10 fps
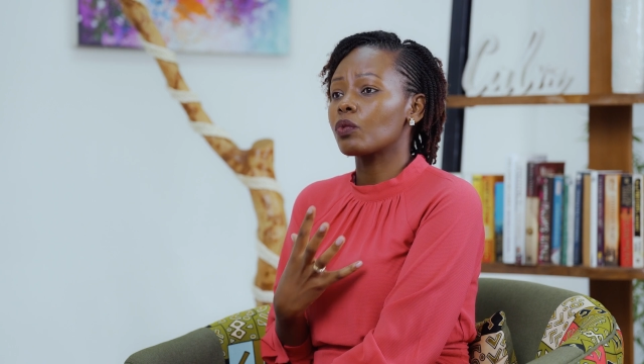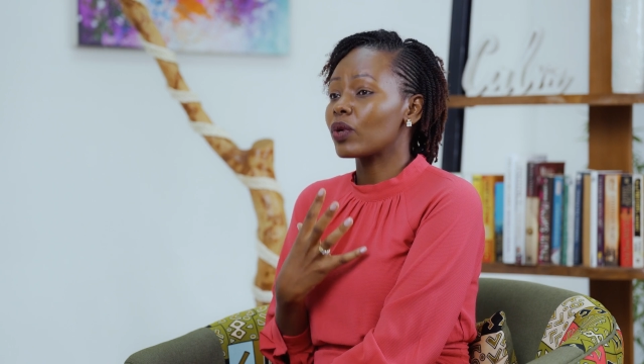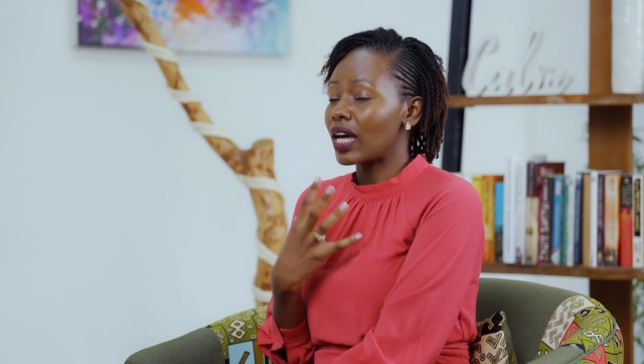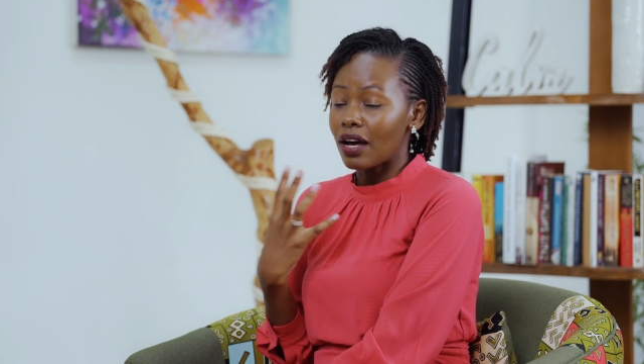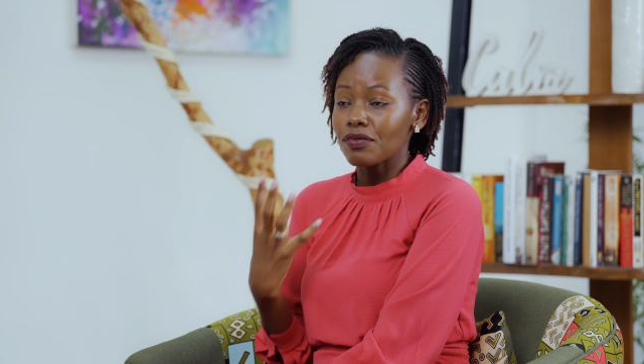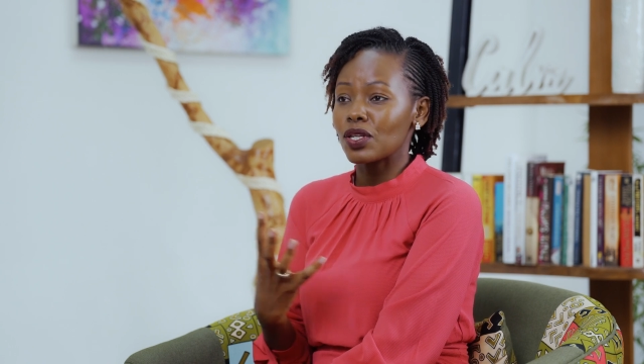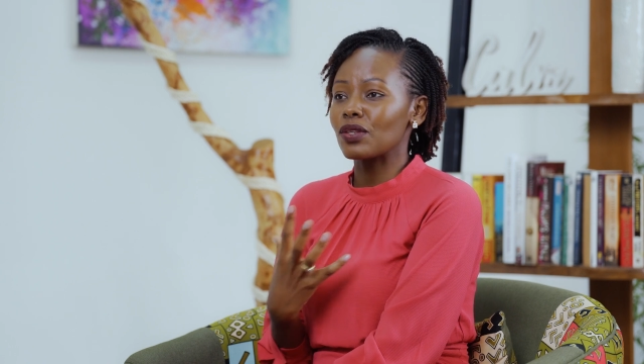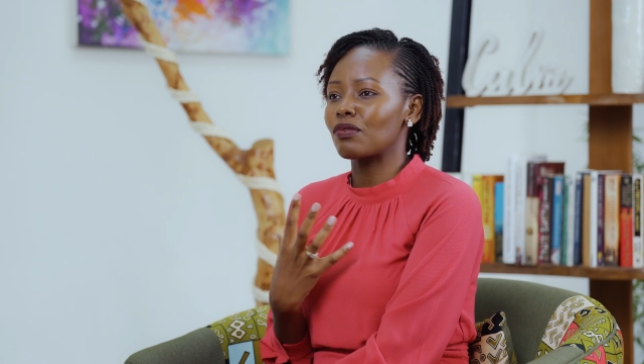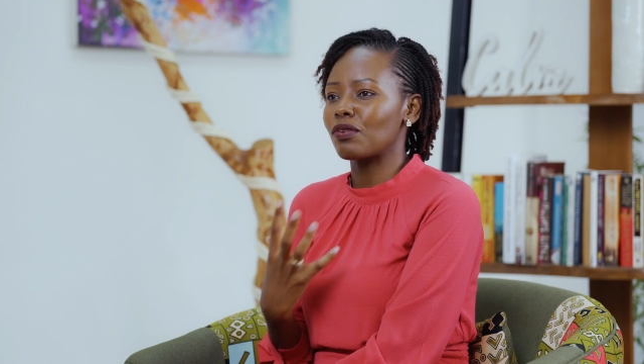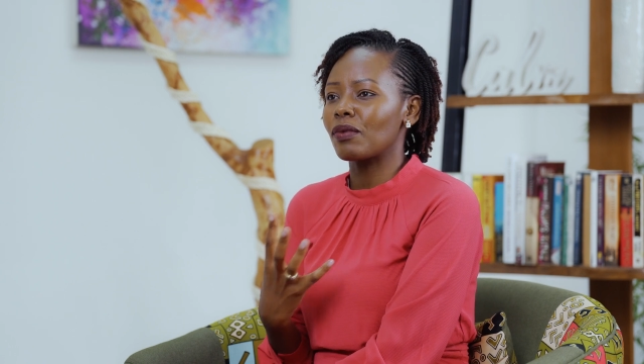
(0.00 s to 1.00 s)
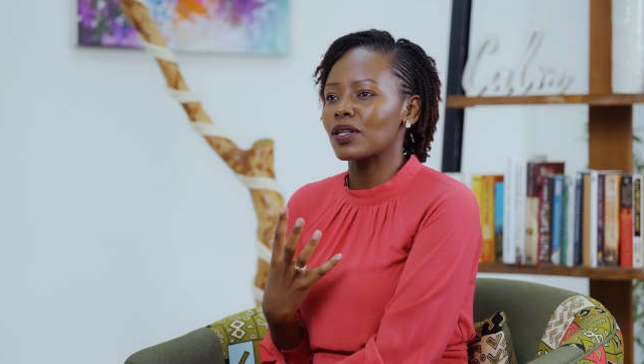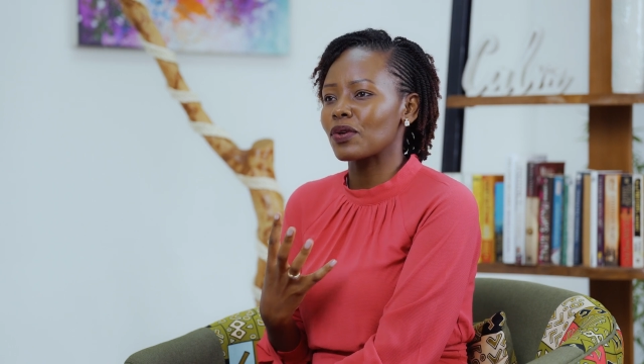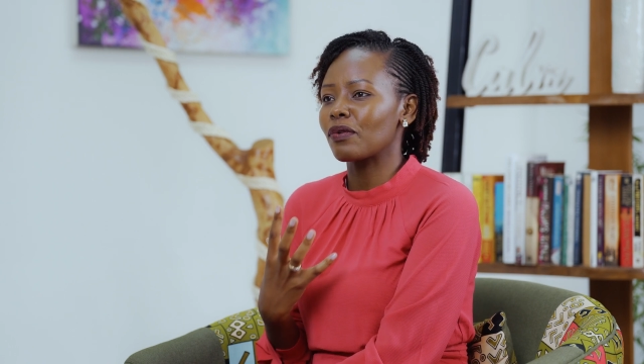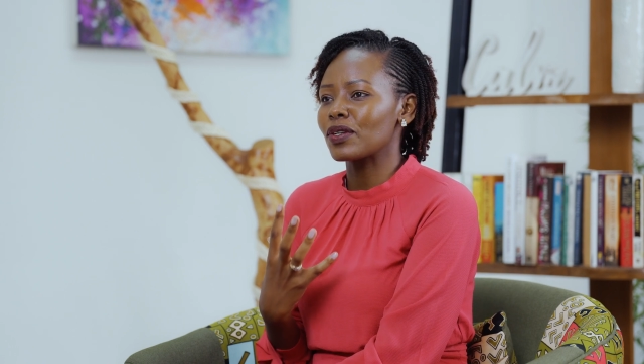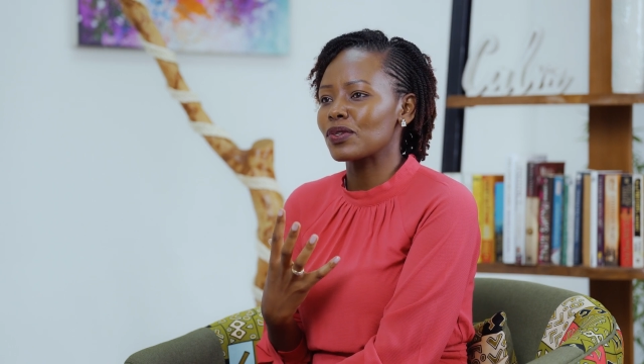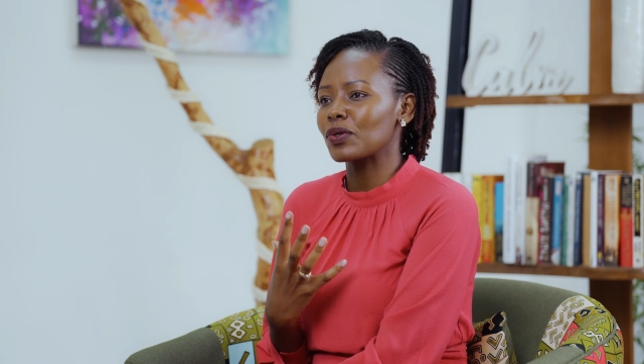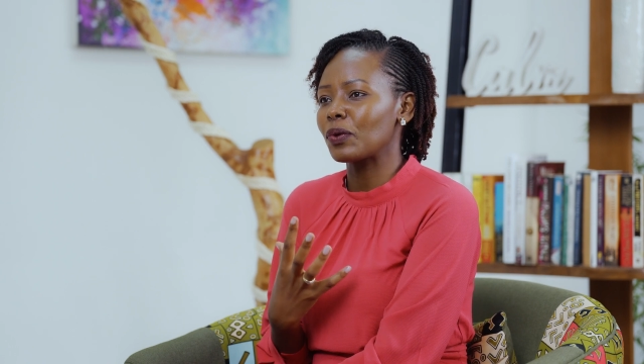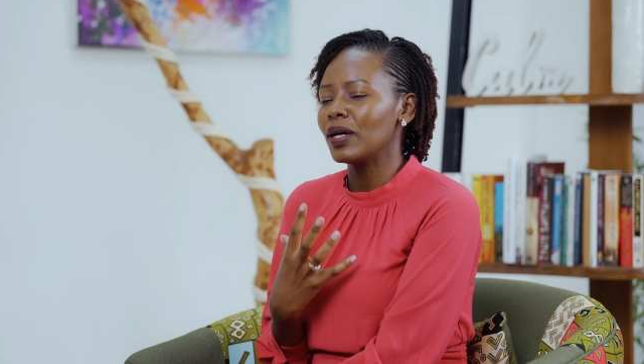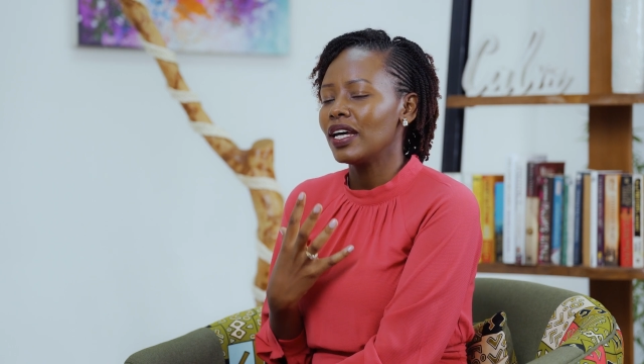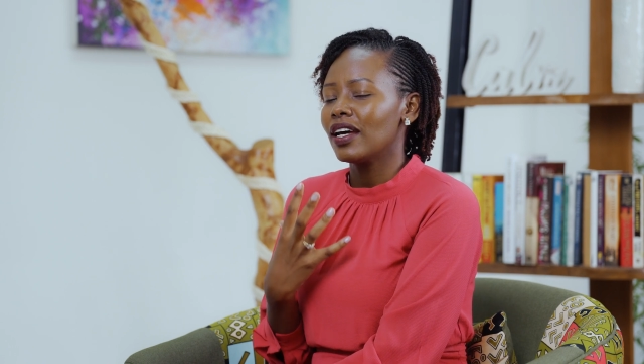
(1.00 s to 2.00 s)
We have changed the format of the show